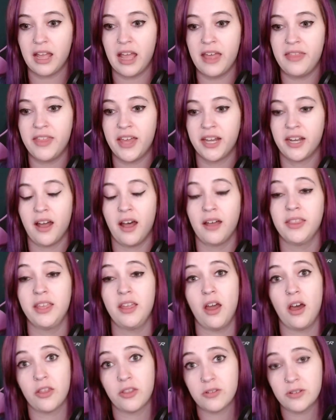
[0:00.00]
And then on the
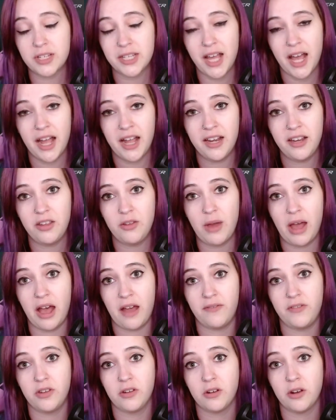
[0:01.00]
other side, you
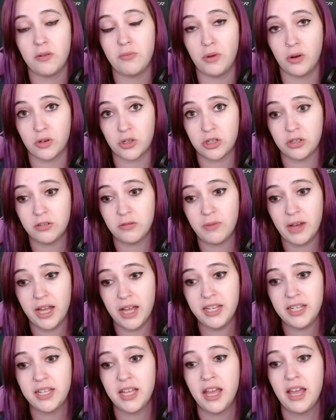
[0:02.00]
have your emotional
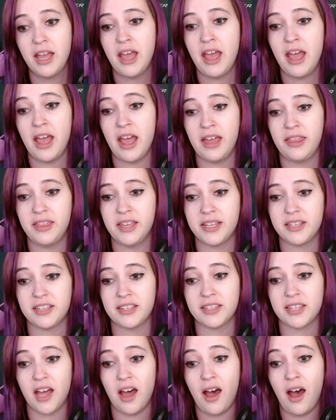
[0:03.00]
mind, and this
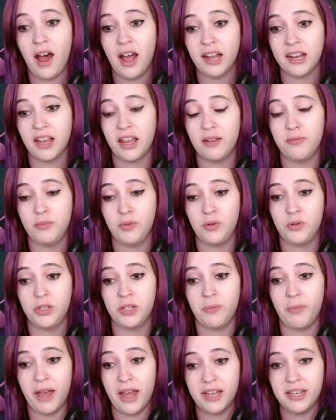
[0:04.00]
is hot and mood
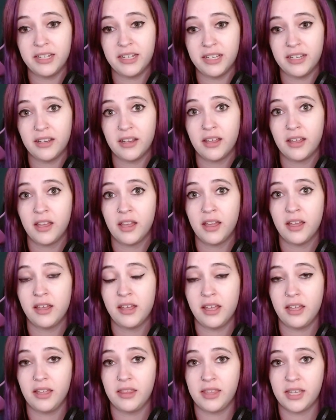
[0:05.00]
dependent.
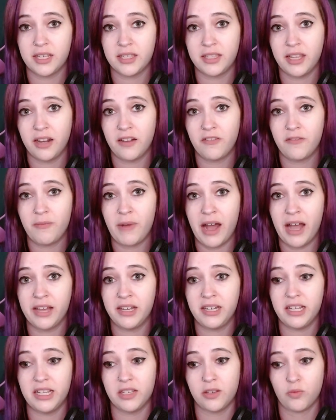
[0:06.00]
This state of
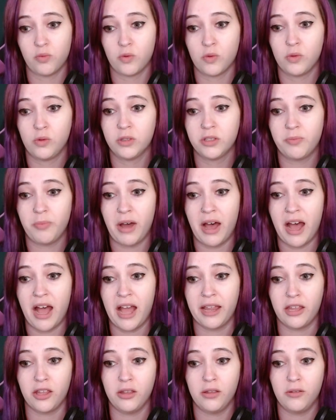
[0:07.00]
mind is ruled
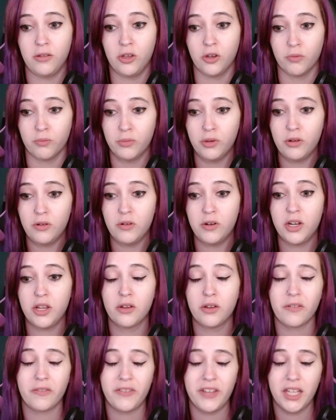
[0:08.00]
by your mood,
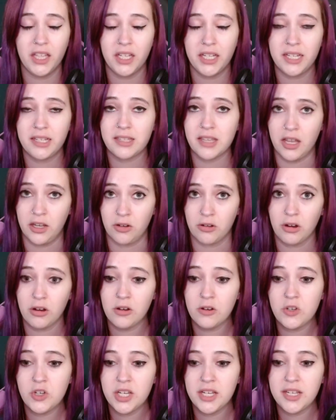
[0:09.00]
your feelings, and your
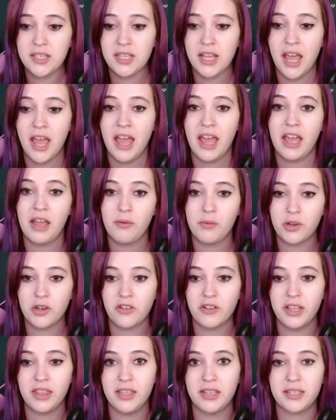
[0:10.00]
urges. And when you're
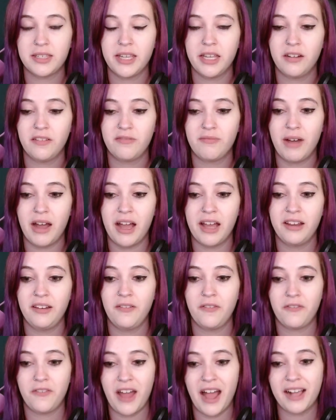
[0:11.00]
in this state of
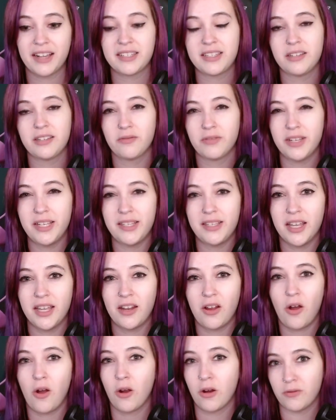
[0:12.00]
mind, facts and
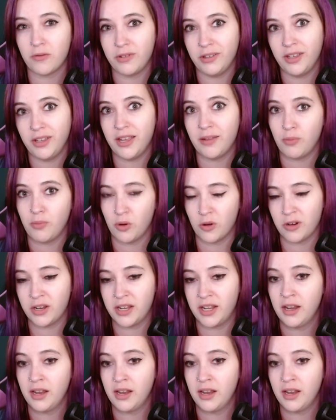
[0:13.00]
reason aren't really important.